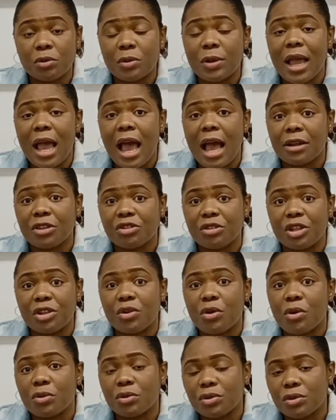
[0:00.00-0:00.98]
we actually
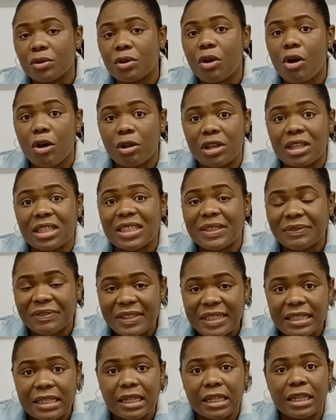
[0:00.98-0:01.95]
go to college
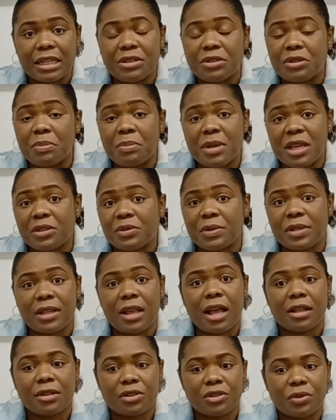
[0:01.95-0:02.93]
physically to meet with
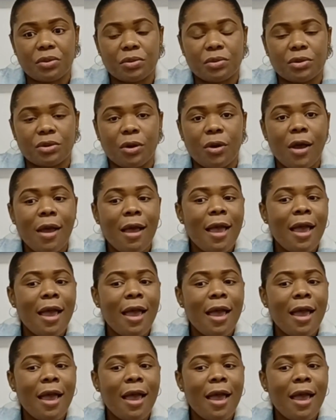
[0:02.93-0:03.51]
our tutor.